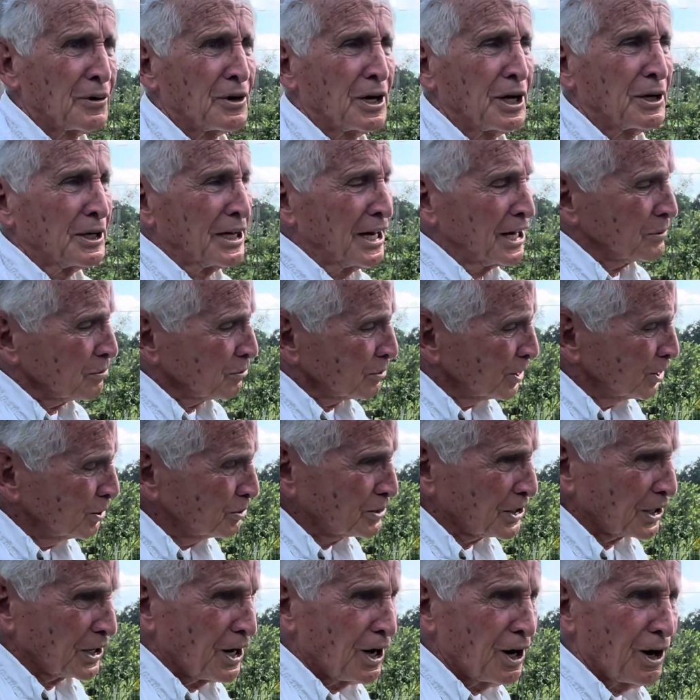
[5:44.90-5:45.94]
and get
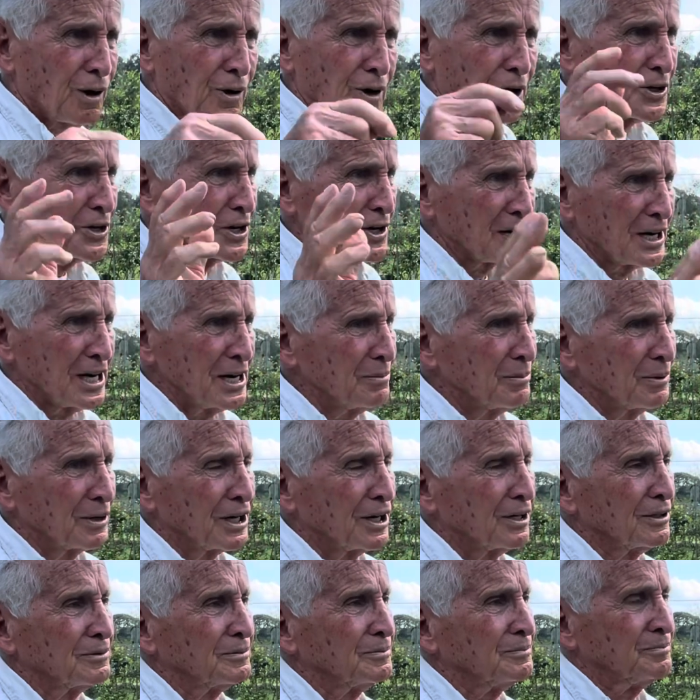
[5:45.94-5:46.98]
roots and all, or just leave them alone.